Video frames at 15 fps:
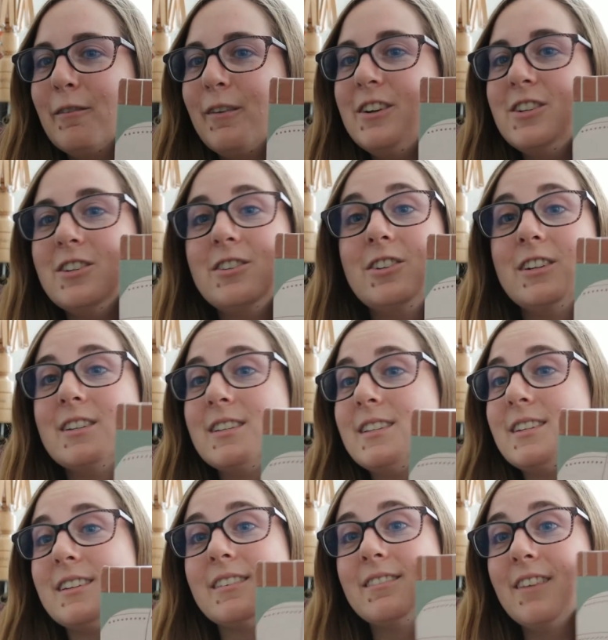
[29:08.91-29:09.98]
which is
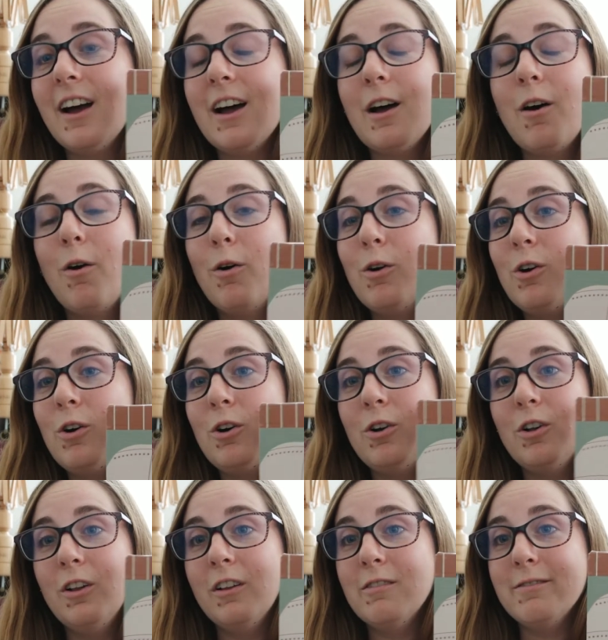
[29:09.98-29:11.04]
just a
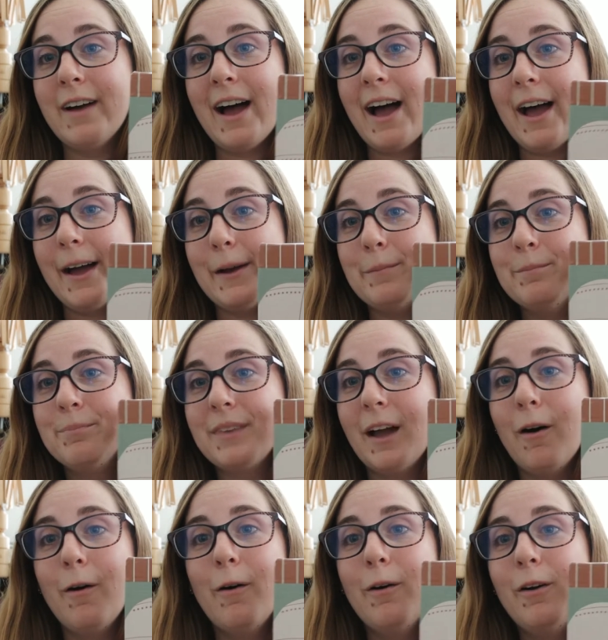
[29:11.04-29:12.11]
whole vibe,
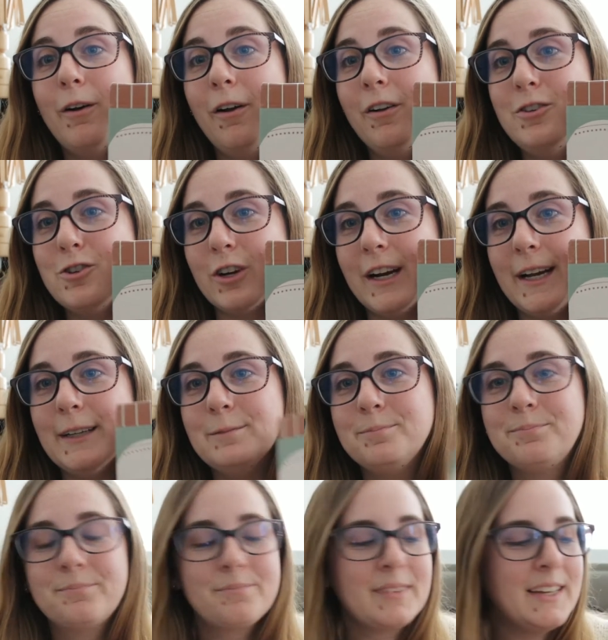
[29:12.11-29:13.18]
a whole
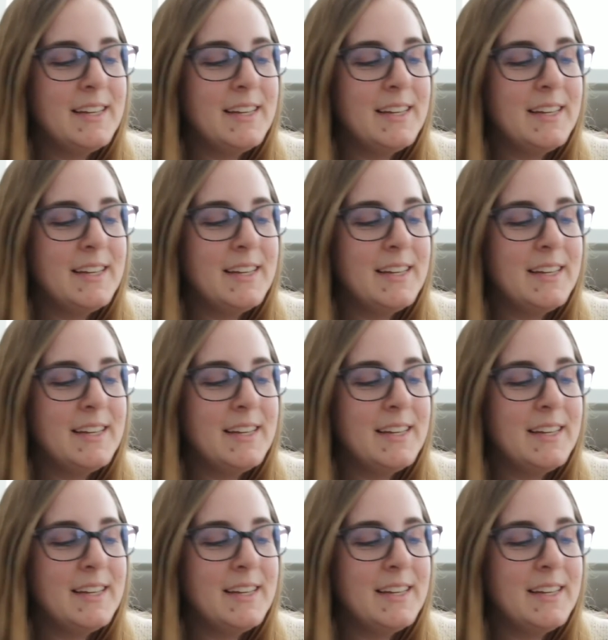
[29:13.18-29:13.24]
dream.